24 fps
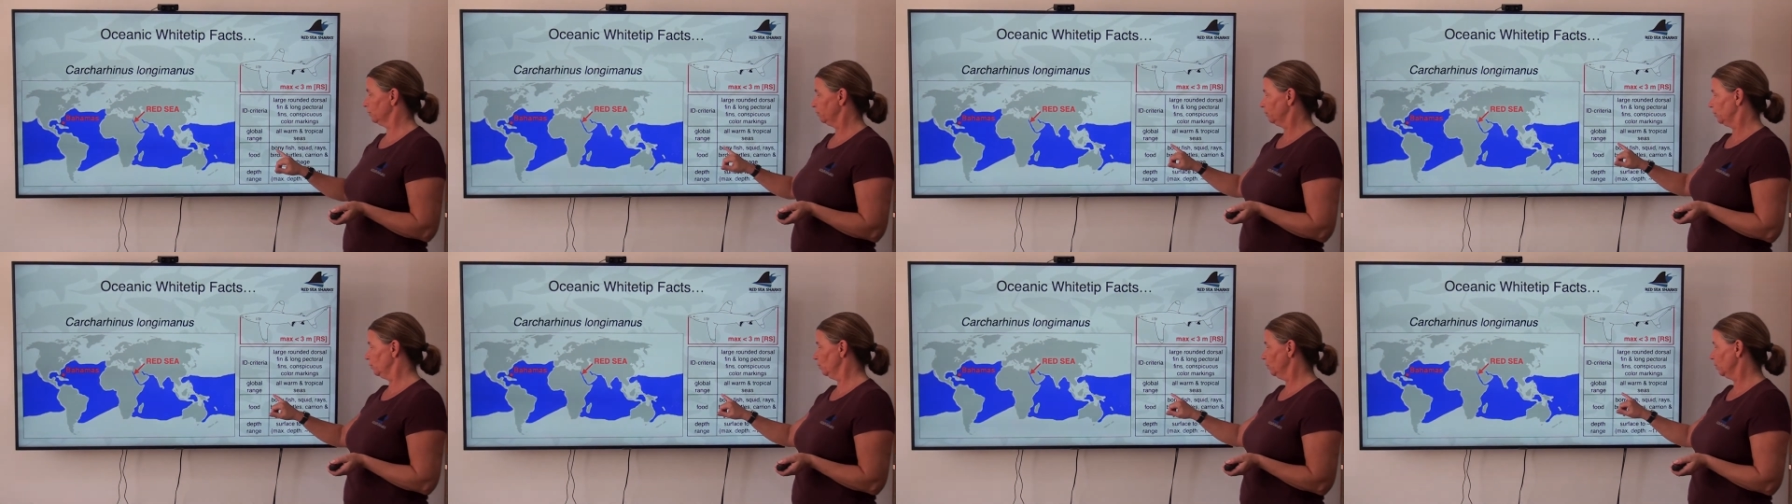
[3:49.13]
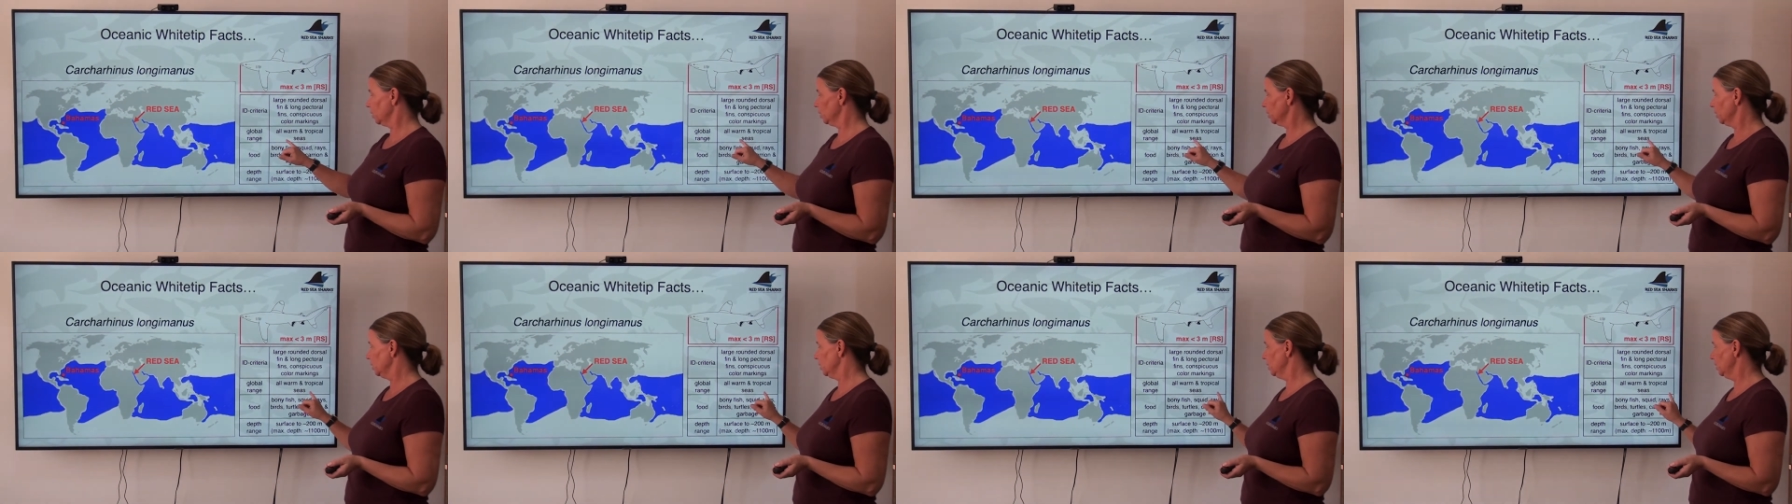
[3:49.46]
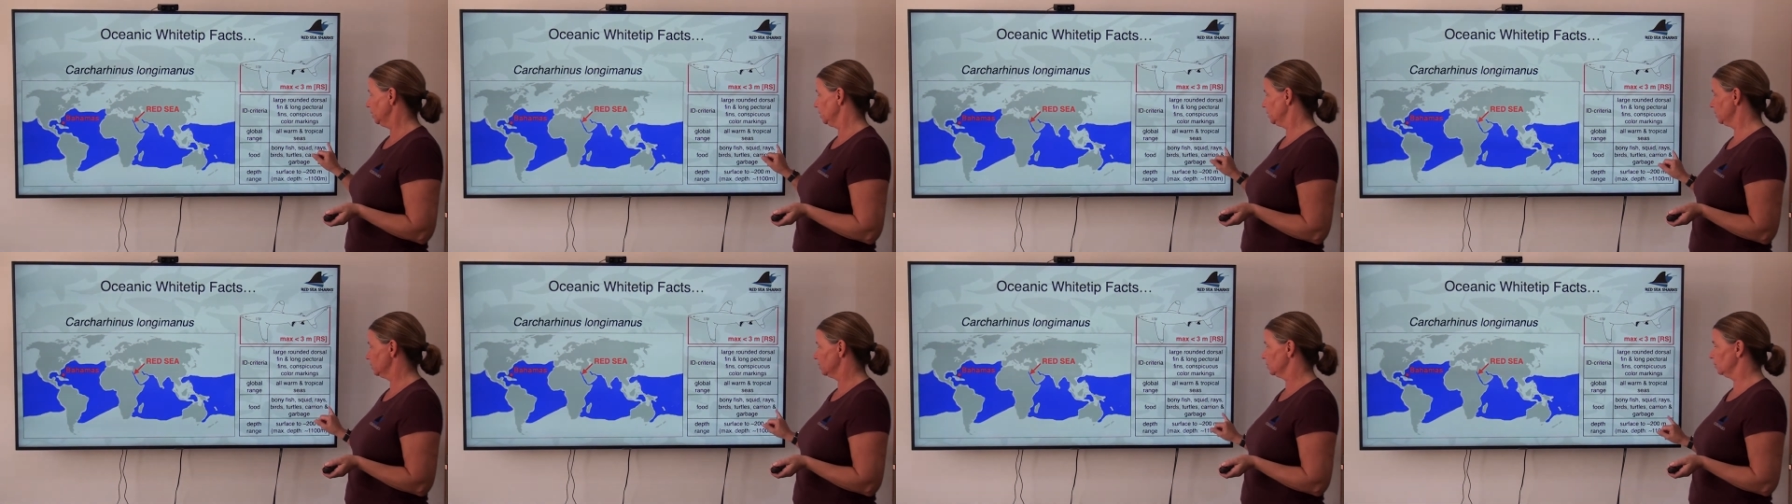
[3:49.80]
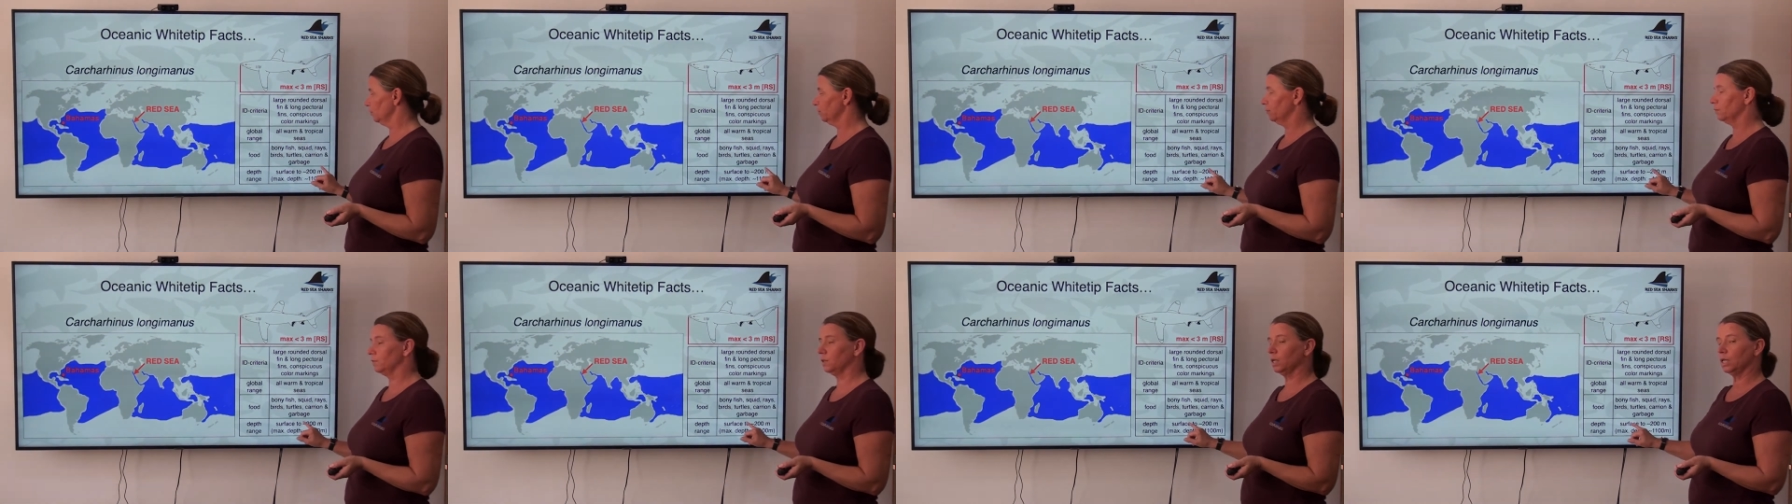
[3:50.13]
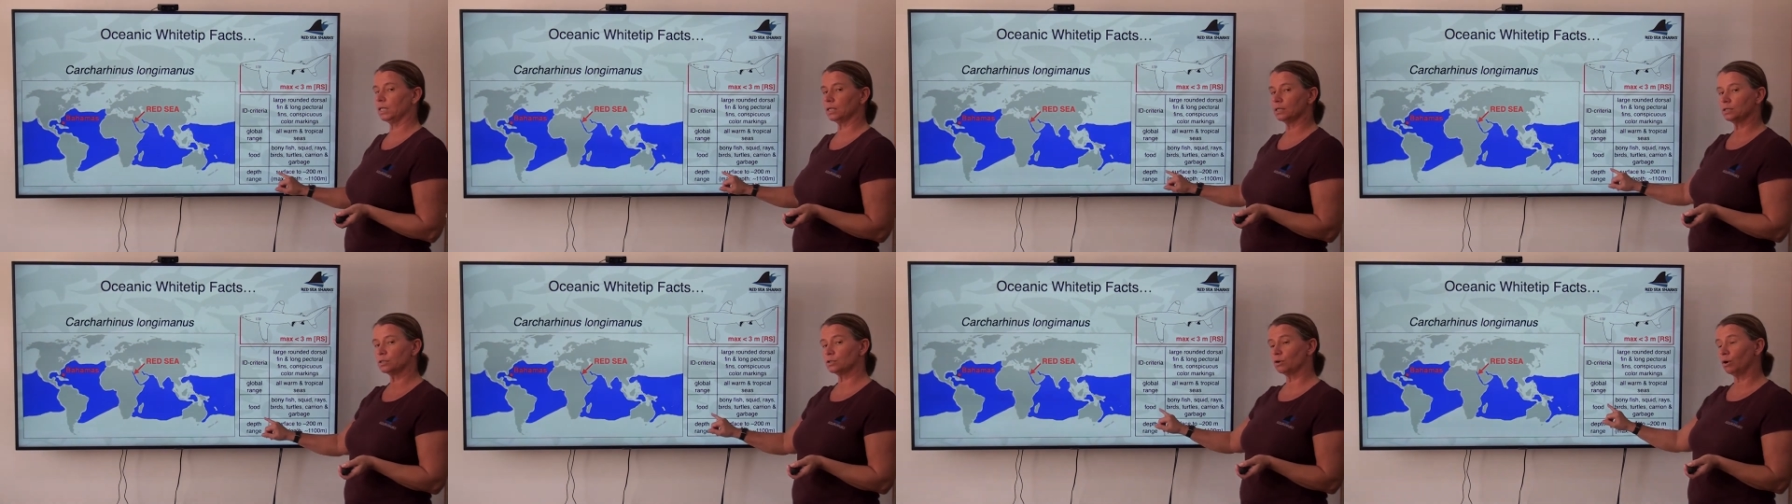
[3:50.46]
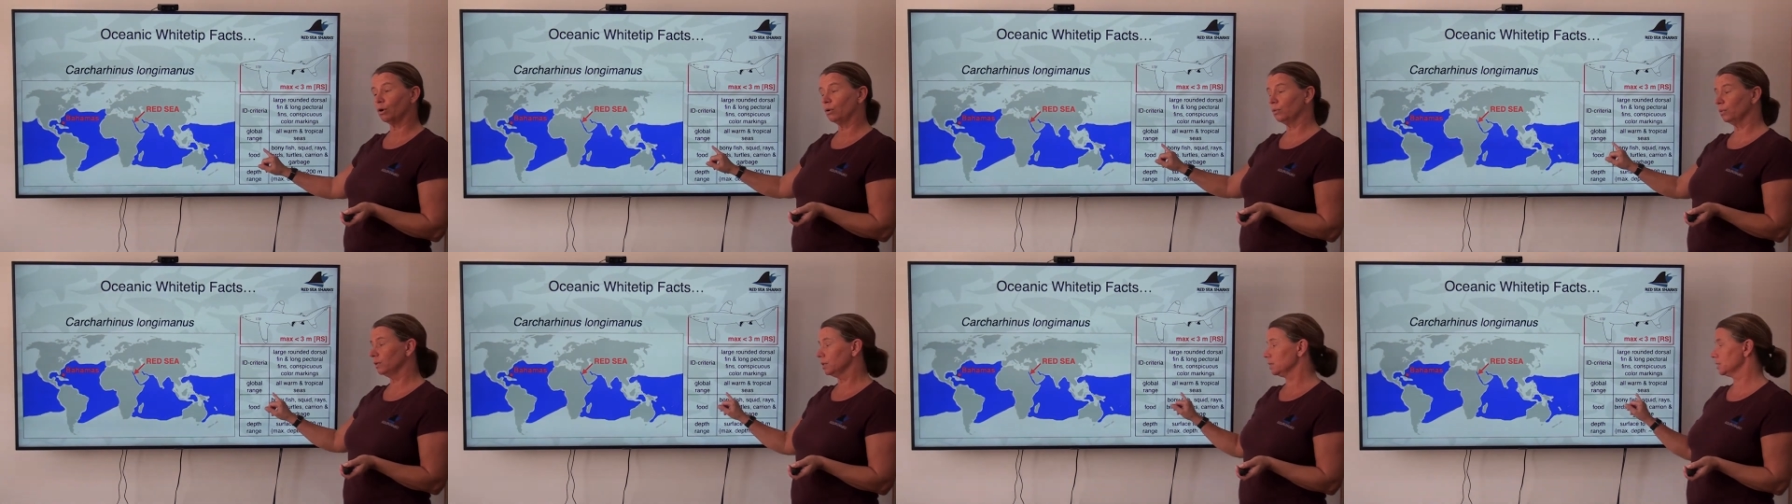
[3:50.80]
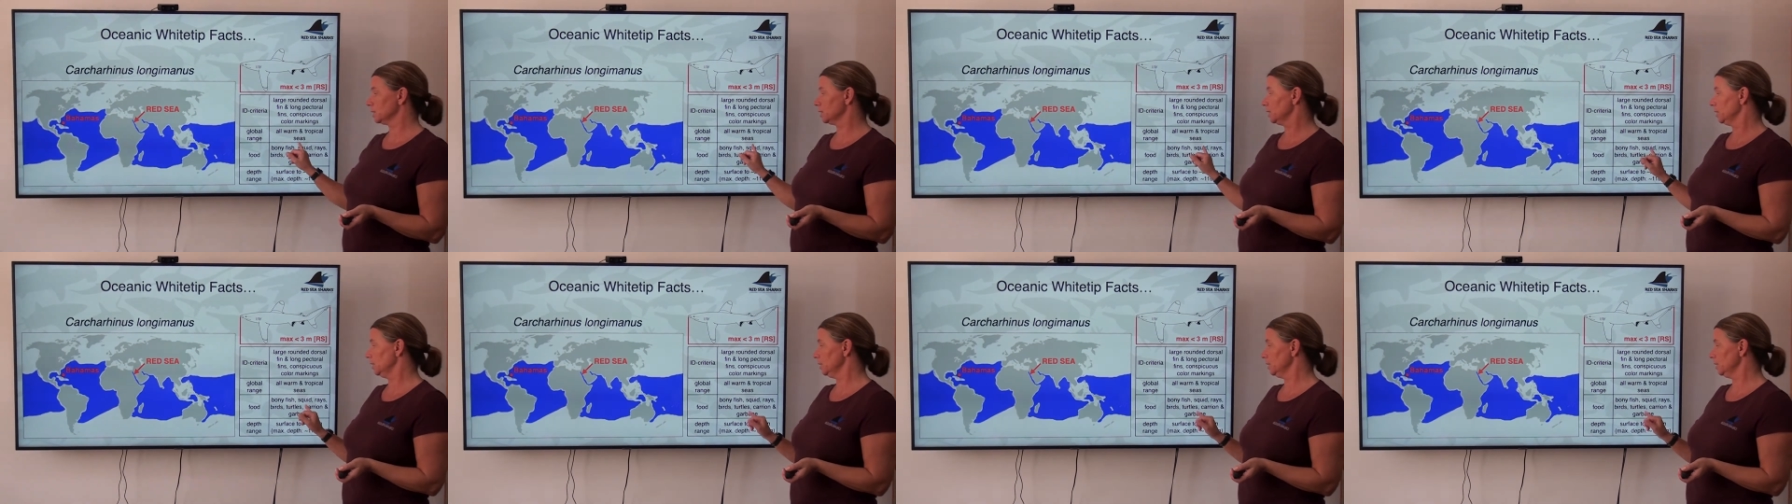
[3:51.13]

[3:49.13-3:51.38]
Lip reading: If you look at the list of things on this